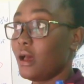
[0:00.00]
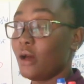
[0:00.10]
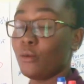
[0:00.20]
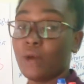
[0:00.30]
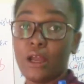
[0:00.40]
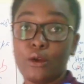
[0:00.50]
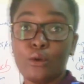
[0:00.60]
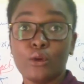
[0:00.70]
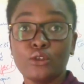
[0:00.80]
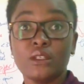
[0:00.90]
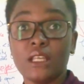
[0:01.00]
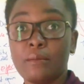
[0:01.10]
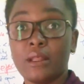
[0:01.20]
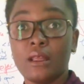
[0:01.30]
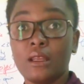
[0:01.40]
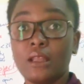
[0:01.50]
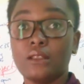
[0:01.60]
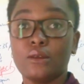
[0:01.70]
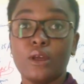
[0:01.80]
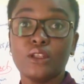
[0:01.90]
I uh, I don't know what to say, but then
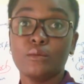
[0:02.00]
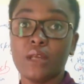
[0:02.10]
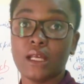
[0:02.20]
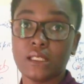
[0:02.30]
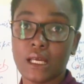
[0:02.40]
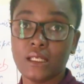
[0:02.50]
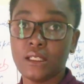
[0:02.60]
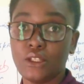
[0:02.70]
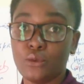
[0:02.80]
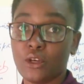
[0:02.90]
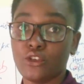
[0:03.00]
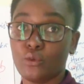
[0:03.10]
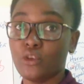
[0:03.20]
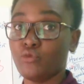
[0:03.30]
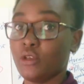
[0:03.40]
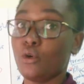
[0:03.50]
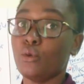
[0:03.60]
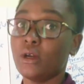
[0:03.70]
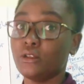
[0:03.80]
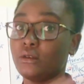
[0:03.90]
it's going to be a sad situation, which we
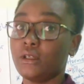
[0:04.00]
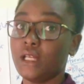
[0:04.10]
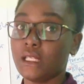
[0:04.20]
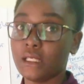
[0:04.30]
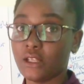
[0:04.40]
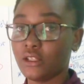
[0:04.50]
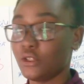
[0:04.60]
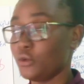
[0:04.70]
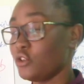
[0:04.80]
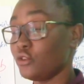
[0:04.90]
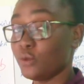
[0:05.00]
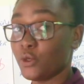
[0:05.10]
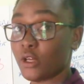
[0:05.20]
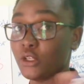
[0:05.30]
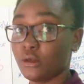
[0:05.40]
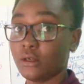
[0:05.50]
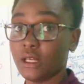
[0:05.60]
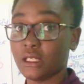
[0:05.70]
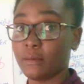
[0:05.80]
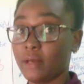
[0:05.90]
don't want to create sad situations. We're trying to
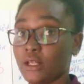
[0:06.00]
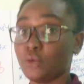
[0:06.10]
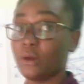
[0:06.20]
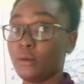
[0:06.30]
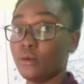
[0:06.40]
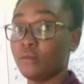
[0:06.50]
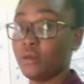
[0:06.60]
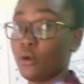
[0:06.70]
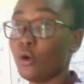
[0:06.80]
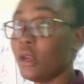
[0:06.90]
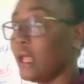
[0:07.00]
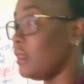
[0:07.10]
create a place where we could be all